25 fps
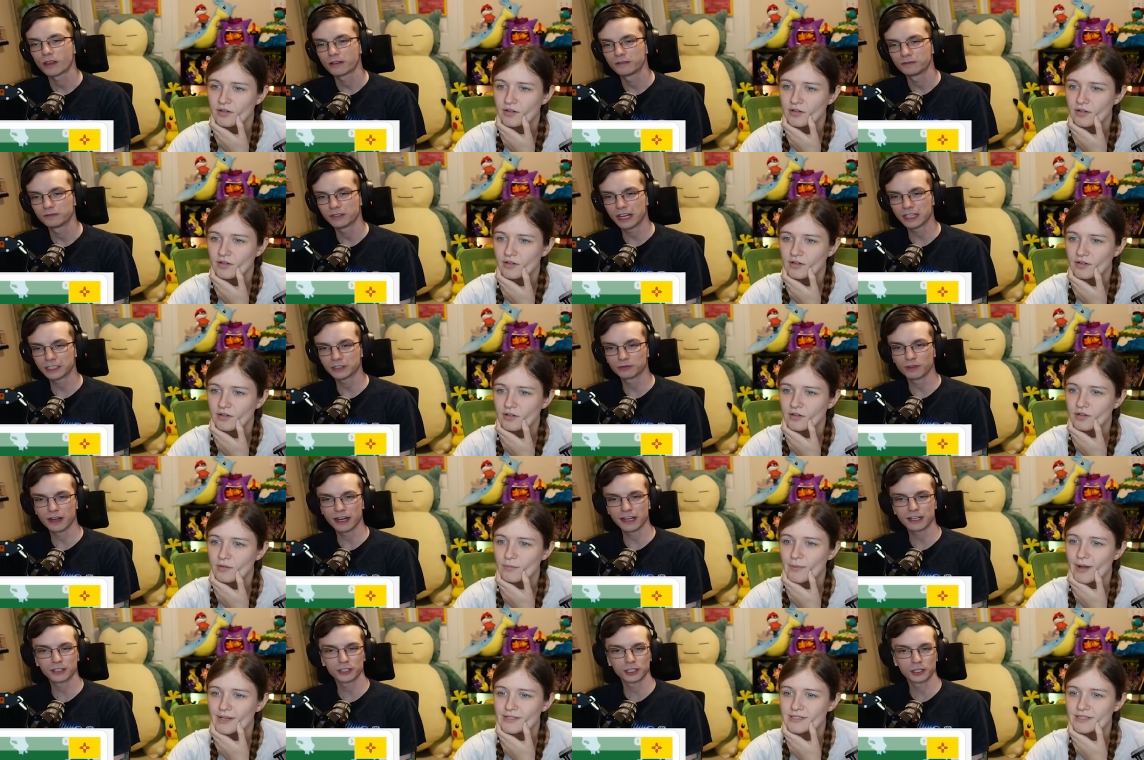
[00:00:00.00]
Speaker 1: That's New
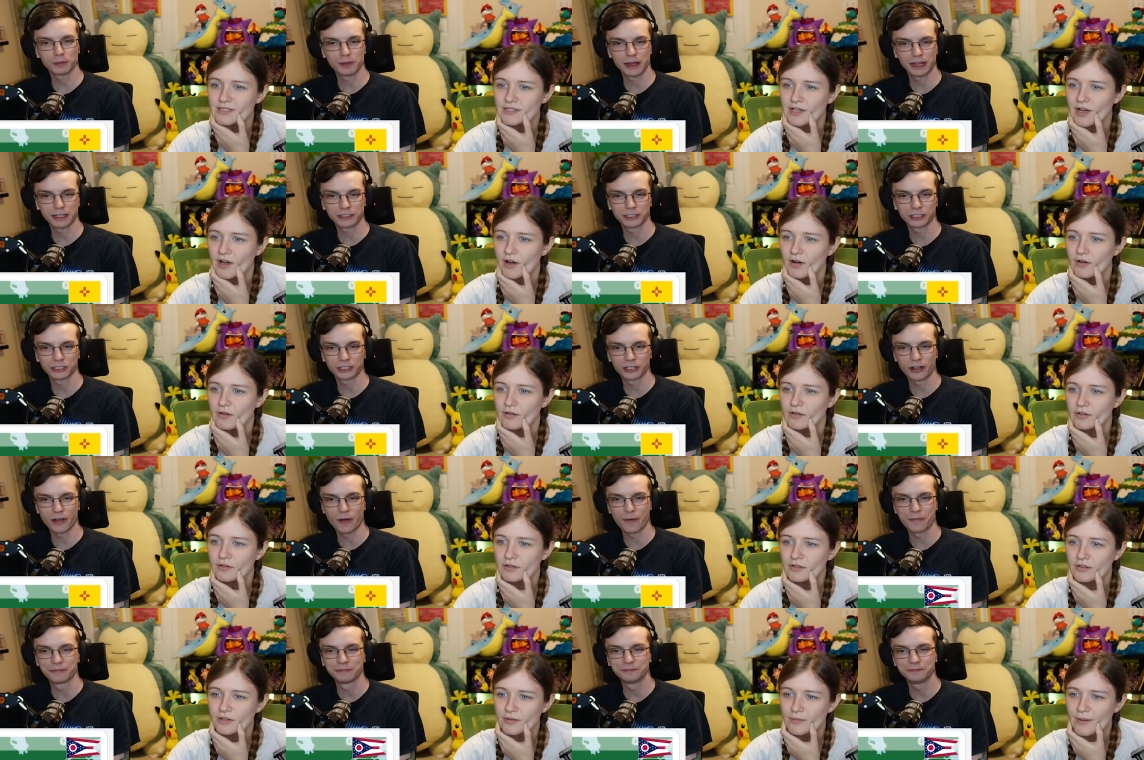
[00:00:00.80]
regular Mexico. Mexico.
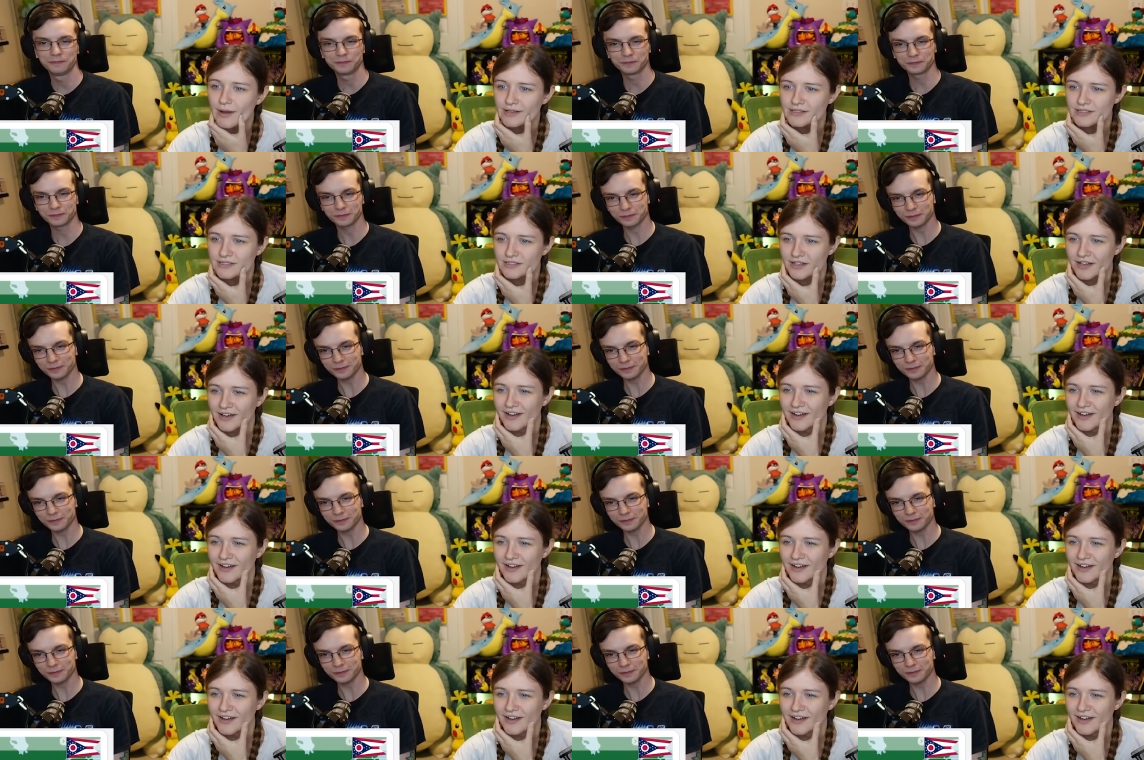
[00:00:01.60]
Speaker 2: New Mexico.